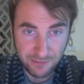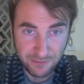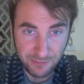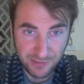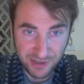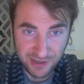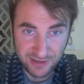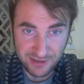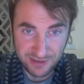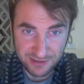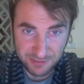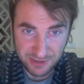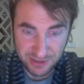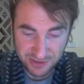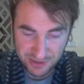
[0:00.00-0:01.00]
but
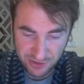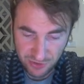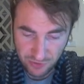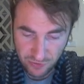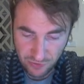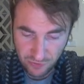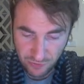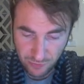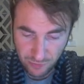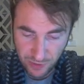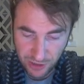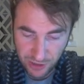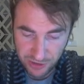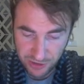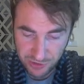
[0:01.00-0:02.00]
this means too
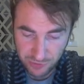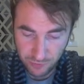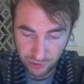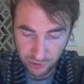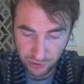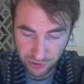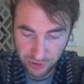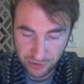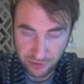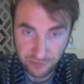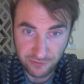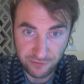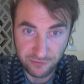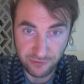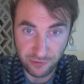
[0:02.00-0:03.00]
much work
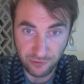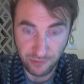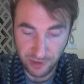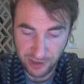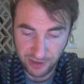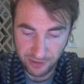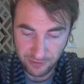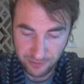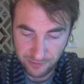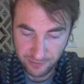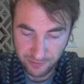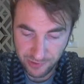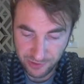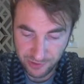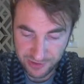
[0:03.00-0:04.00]
for one
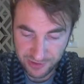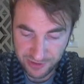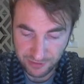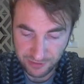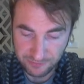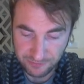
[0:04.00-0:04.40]
person.